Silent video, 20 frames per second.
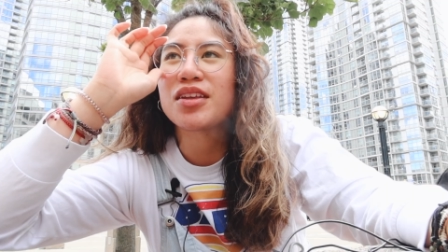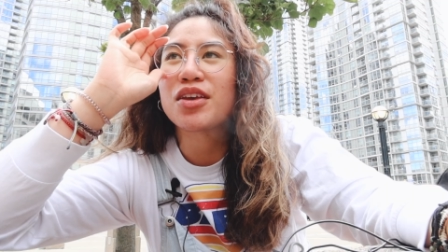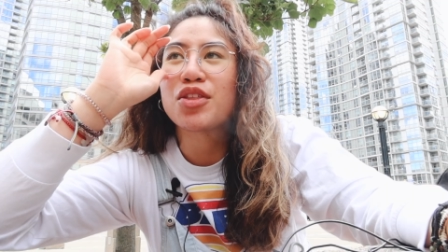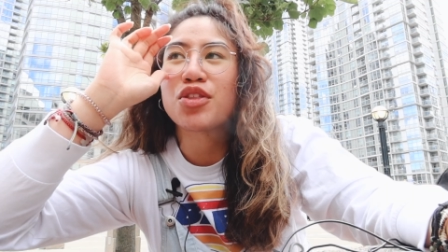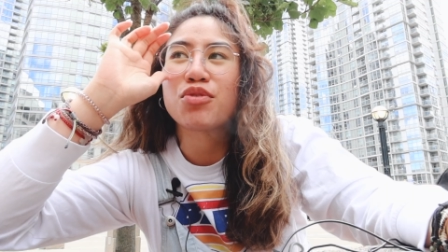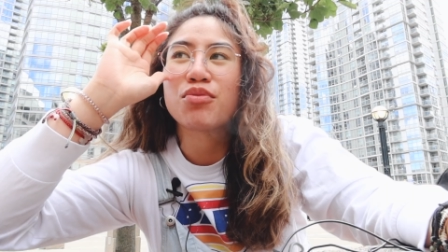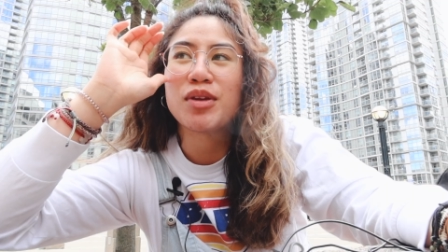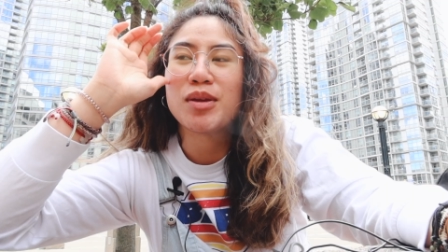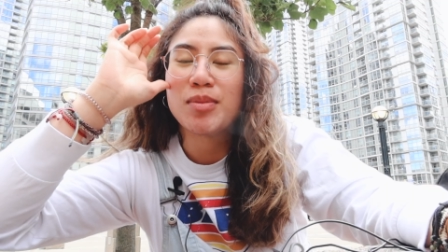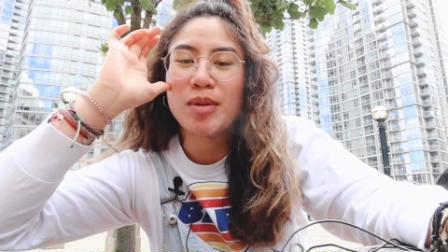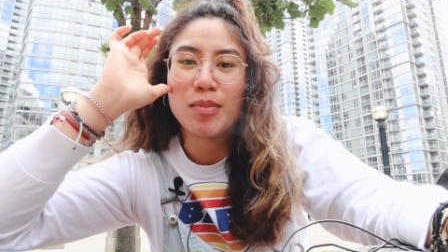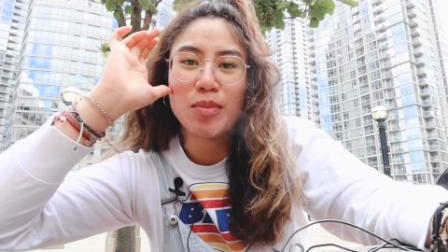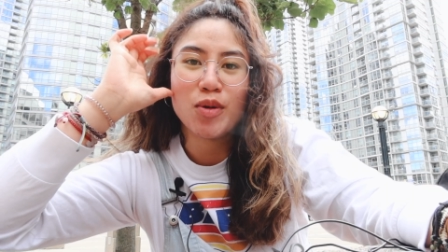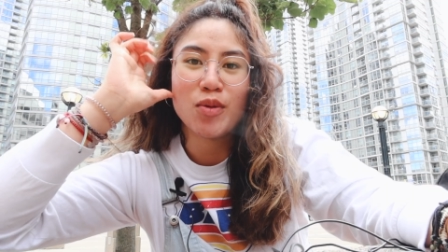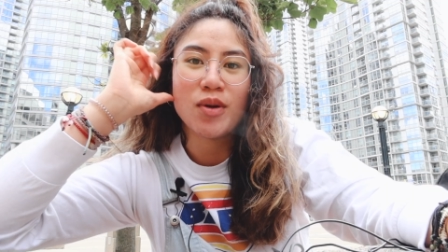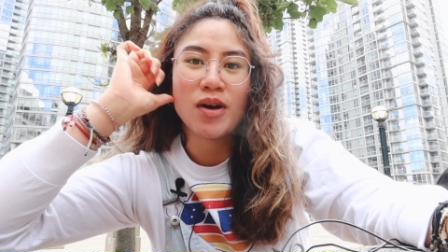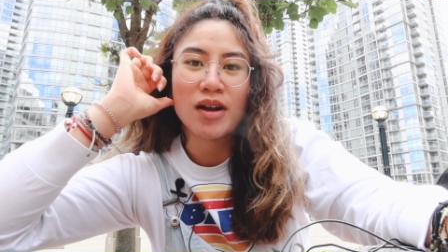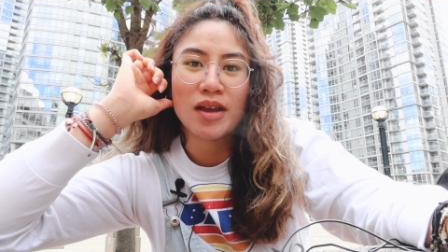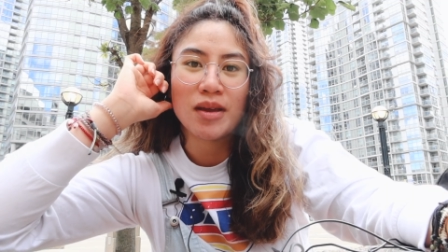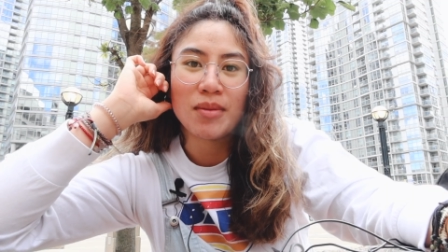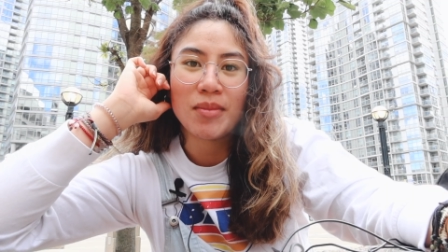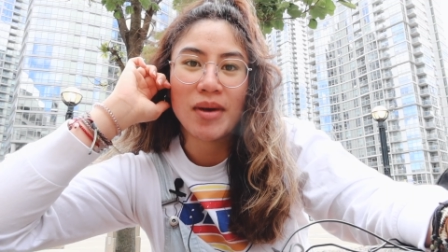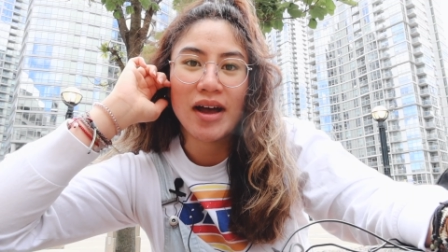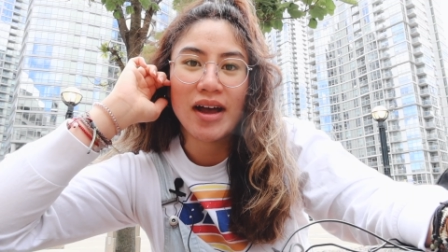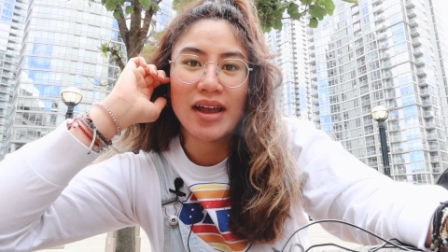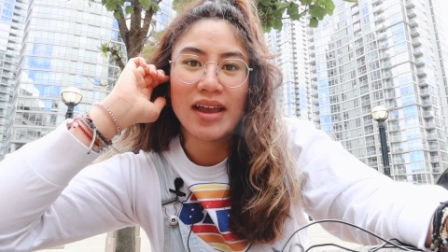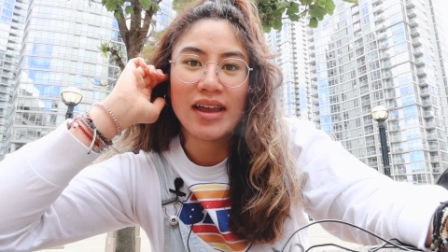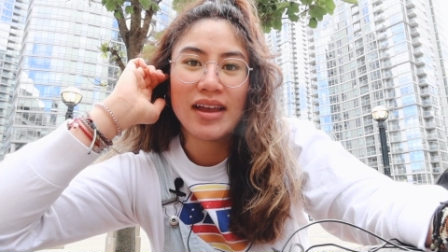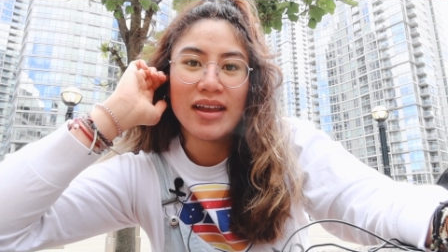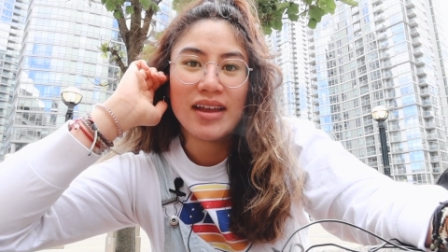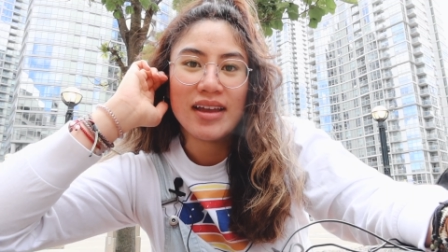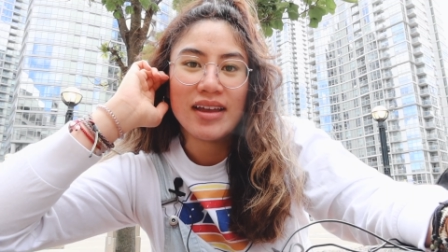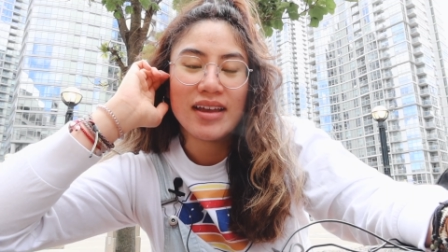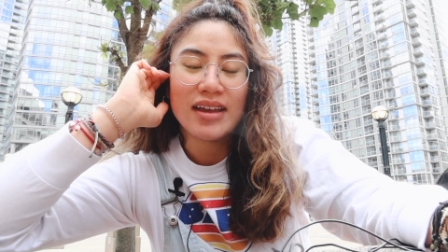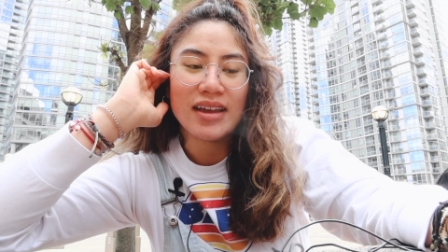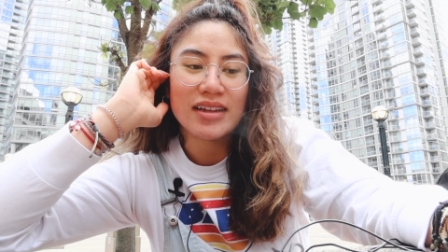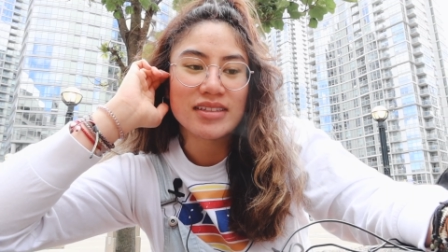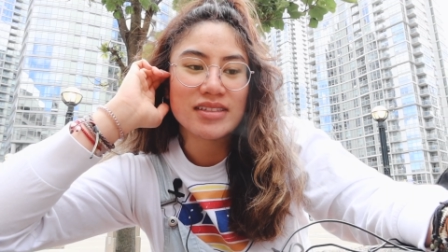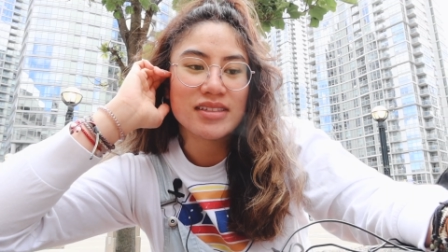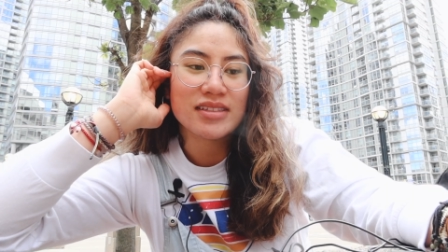like three people walking by.
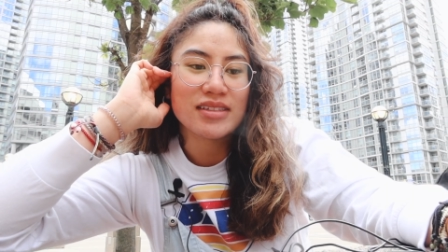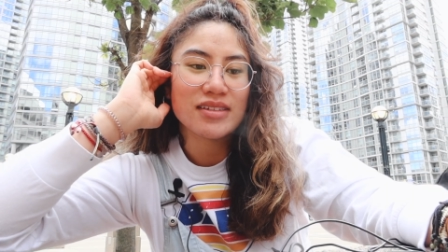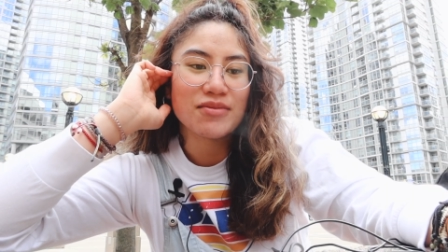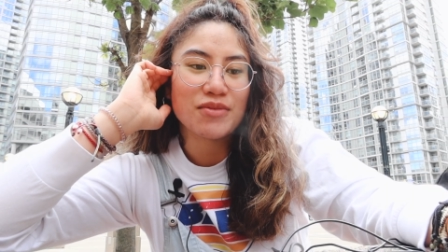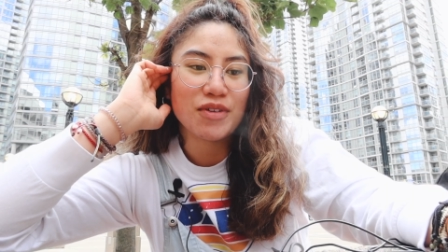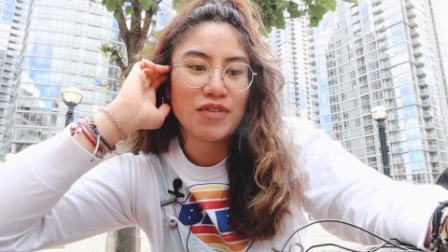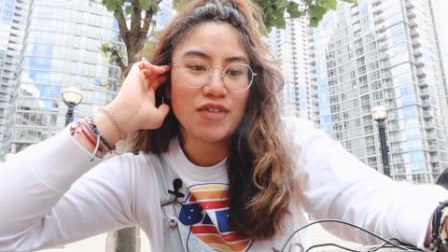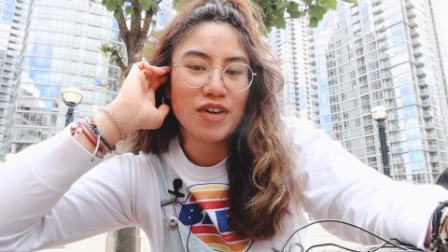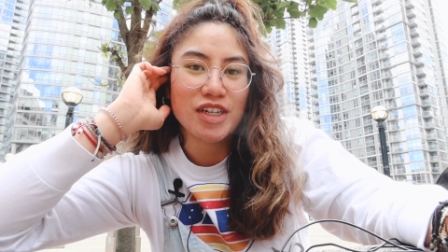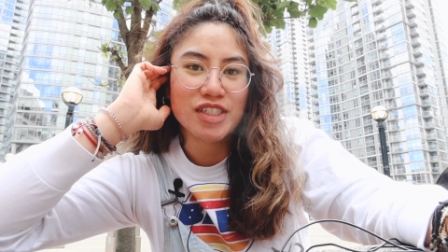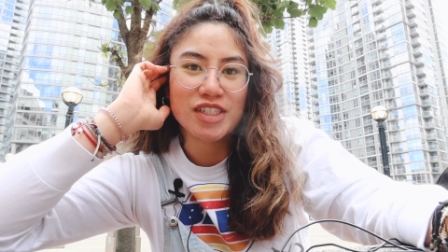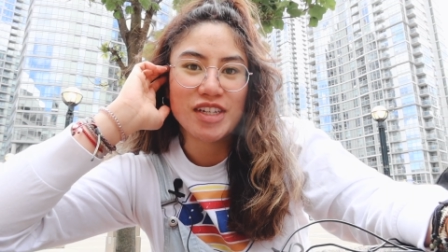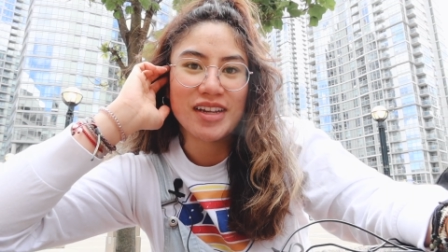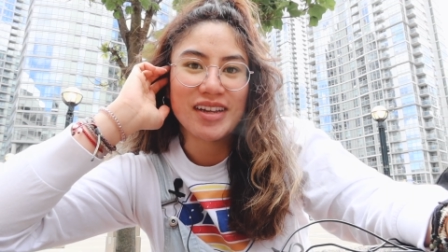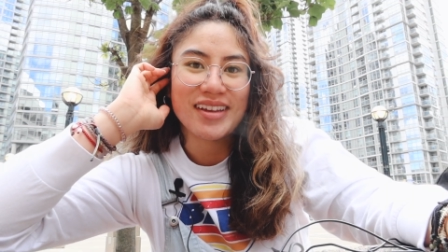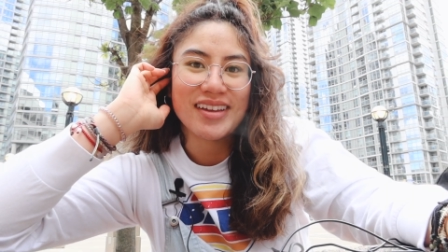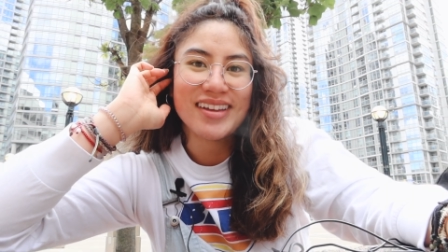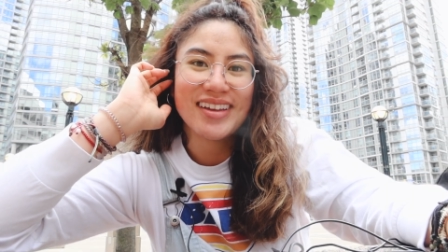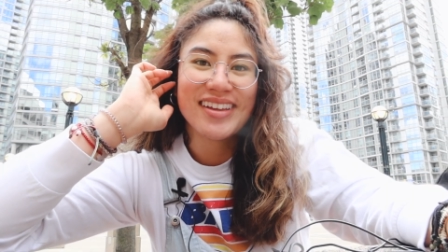It's refreshing.